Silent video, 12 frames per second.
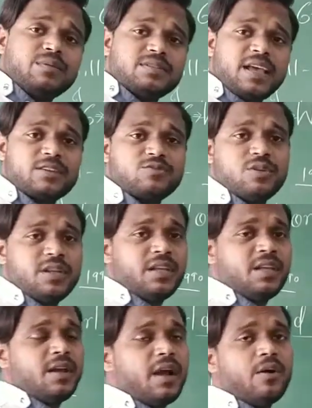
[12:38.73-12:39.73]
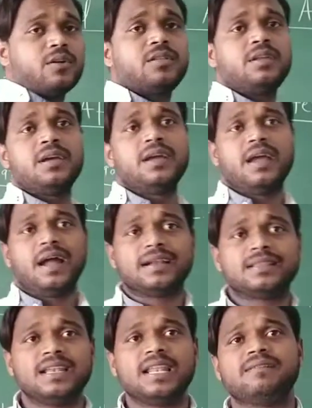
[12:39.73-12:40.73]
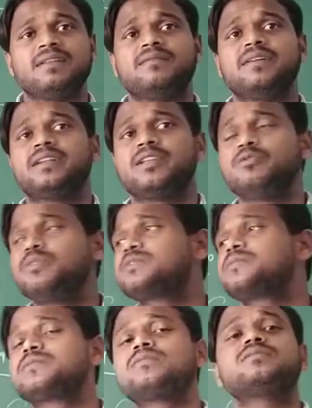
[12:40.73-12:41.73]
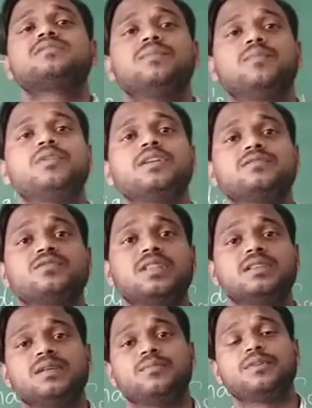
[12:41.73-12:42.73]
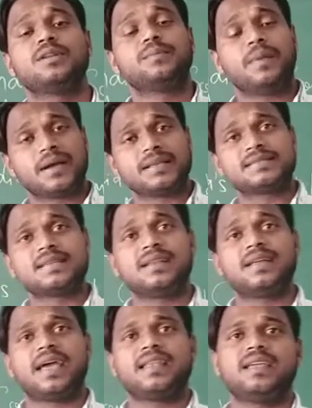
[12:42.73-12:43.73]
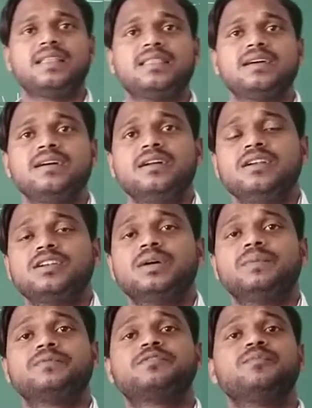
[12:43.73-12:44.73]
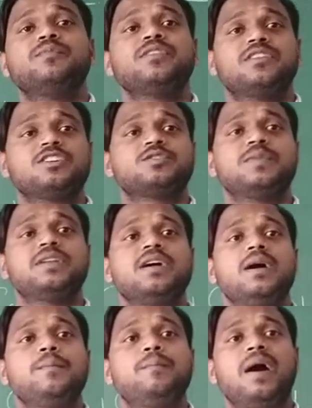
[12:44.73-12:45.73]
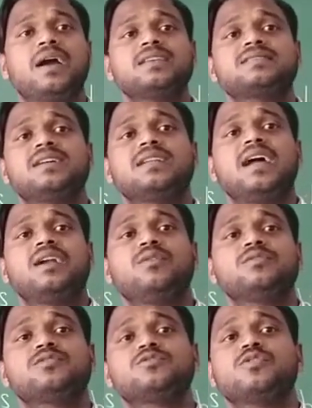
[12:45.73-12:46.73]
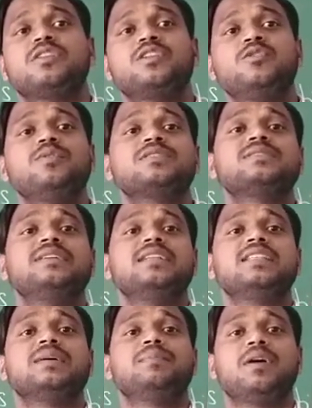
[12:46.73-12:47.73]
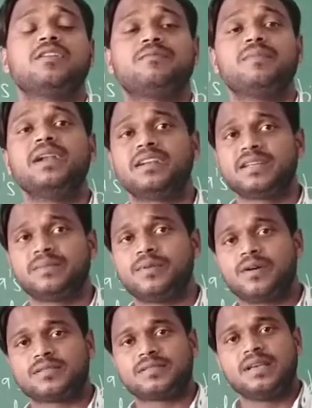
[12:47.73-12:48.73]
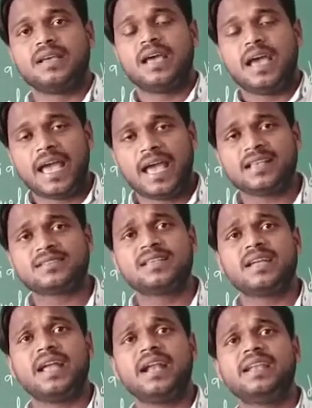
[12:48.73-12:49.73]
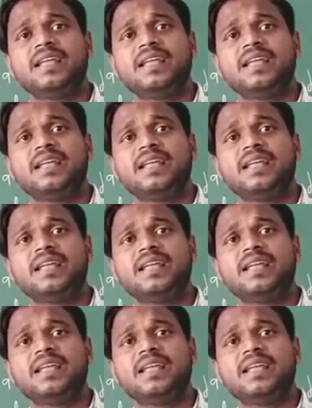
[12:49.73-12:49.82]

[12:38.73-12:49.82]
was actually at the level where US was not supporting, so they supported Pakistan, and in the term of Jammu and Kashmir, Pakistan had also joined US, leading the power of military blocs. As the